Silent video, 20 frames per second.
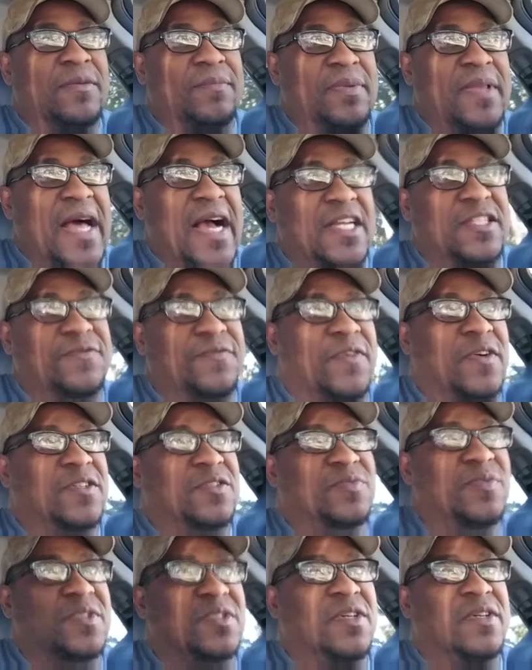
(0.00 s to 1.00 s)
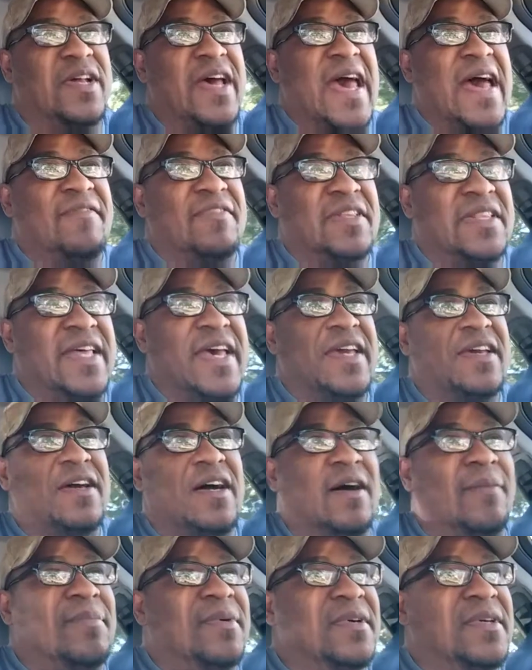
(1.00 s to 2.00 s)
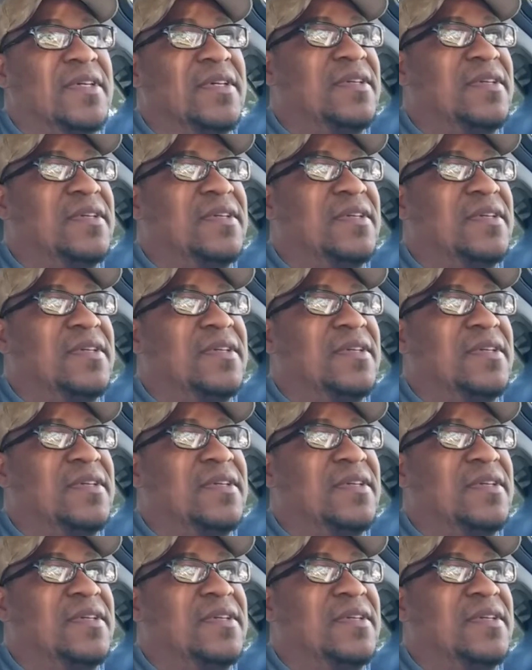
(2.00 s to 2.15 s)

the blocks first was going to have a leg up.